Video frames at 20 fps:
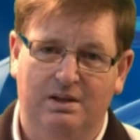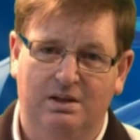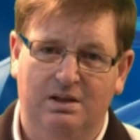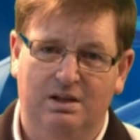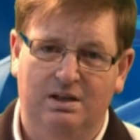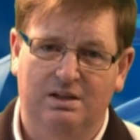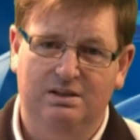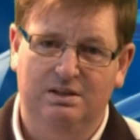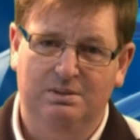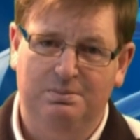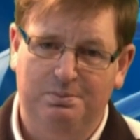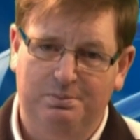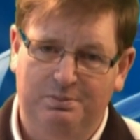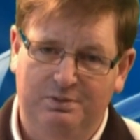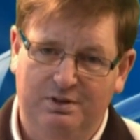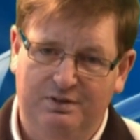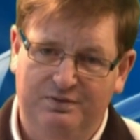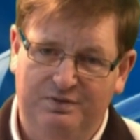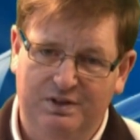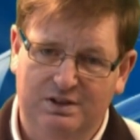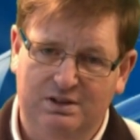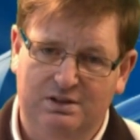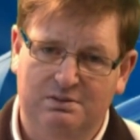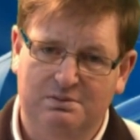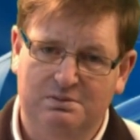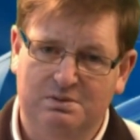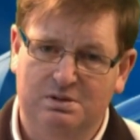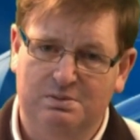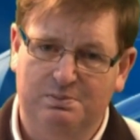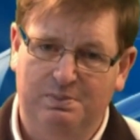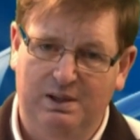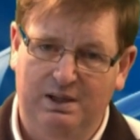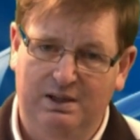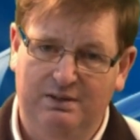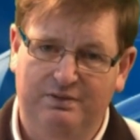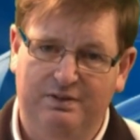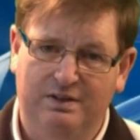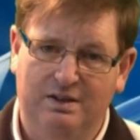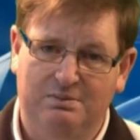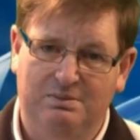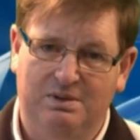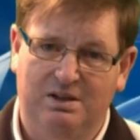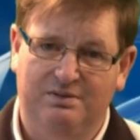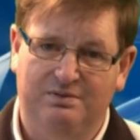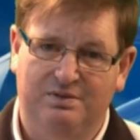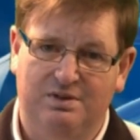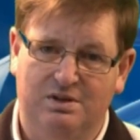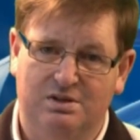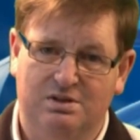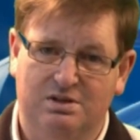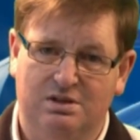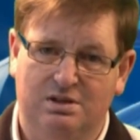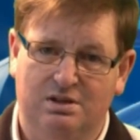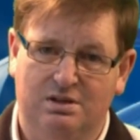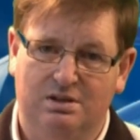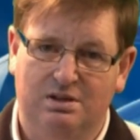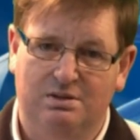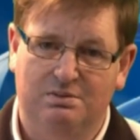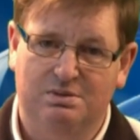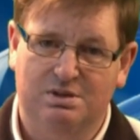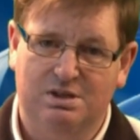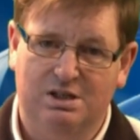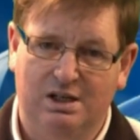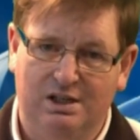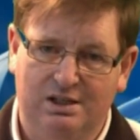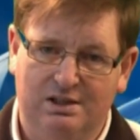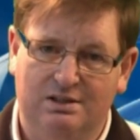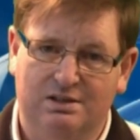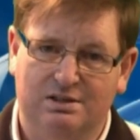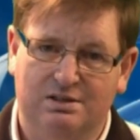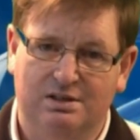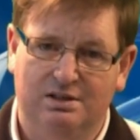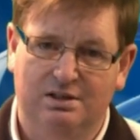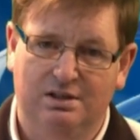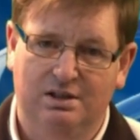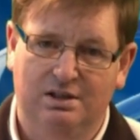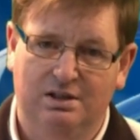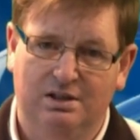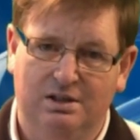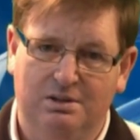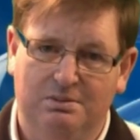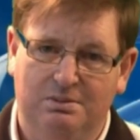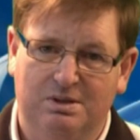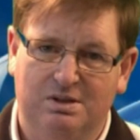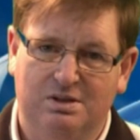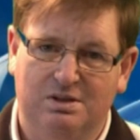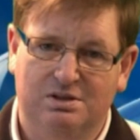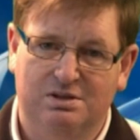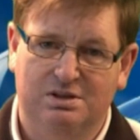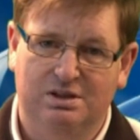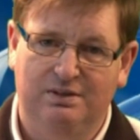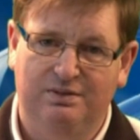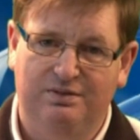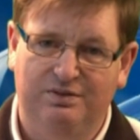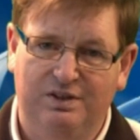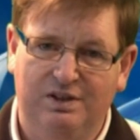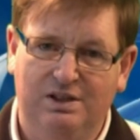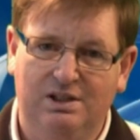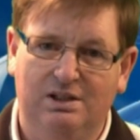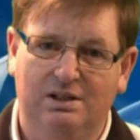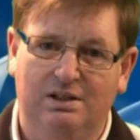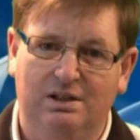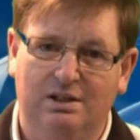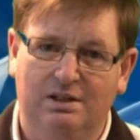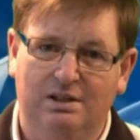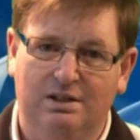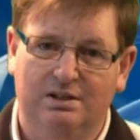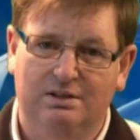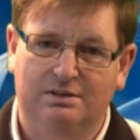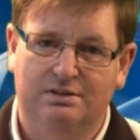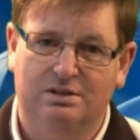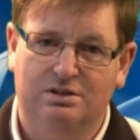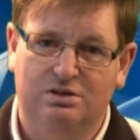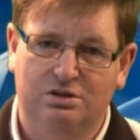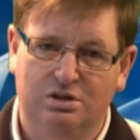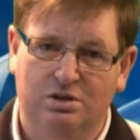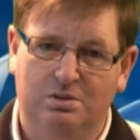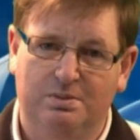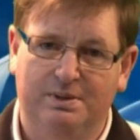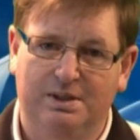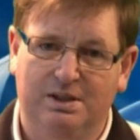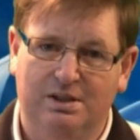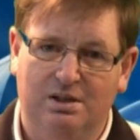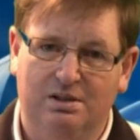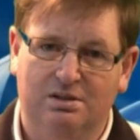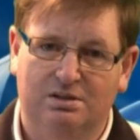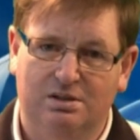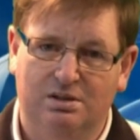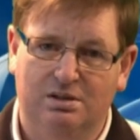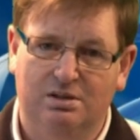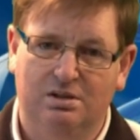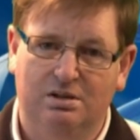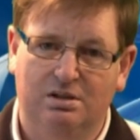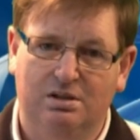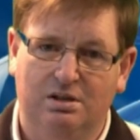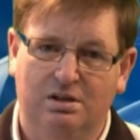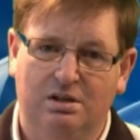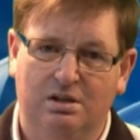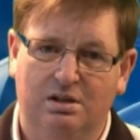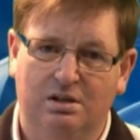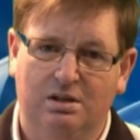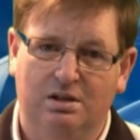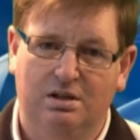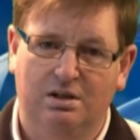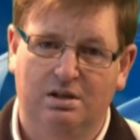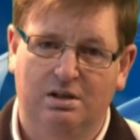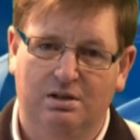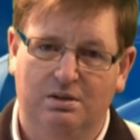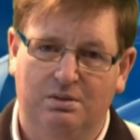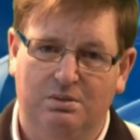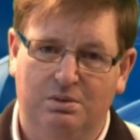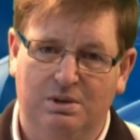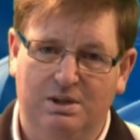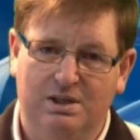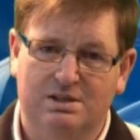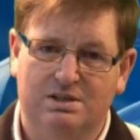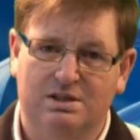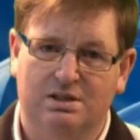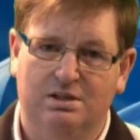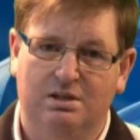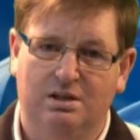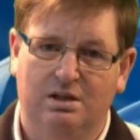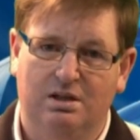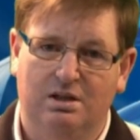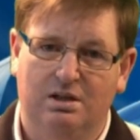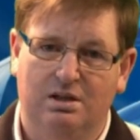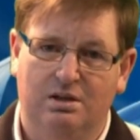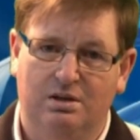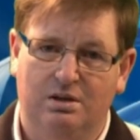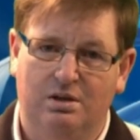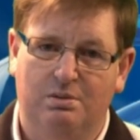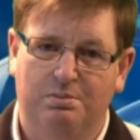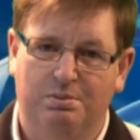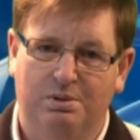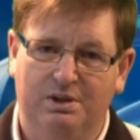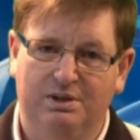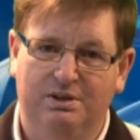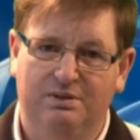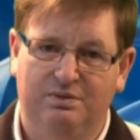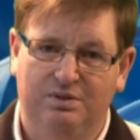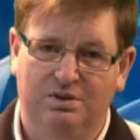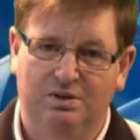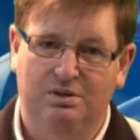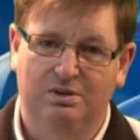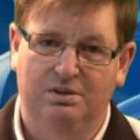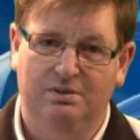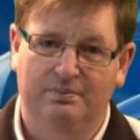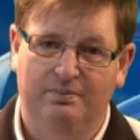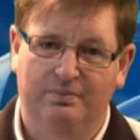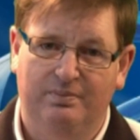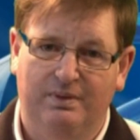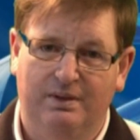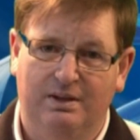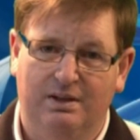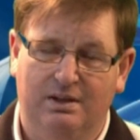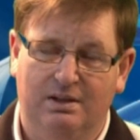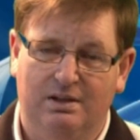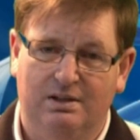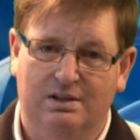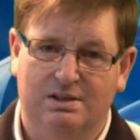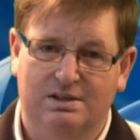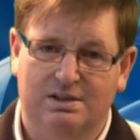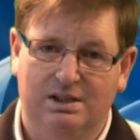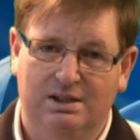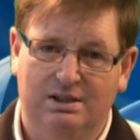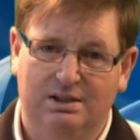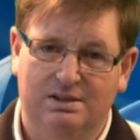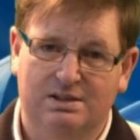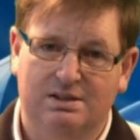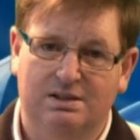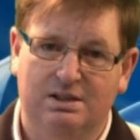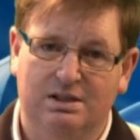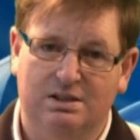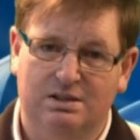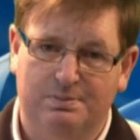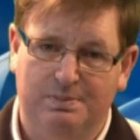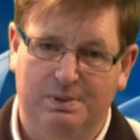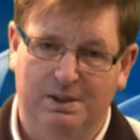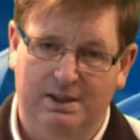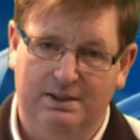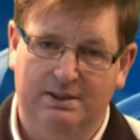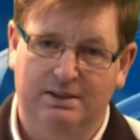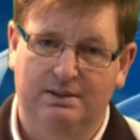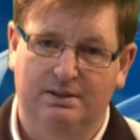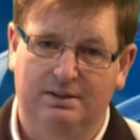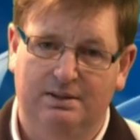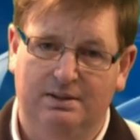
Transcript: And the victims pay for them adverts themselves because they feel that there's nobody out there raising their point of view. And I'll say this to you, Spratt.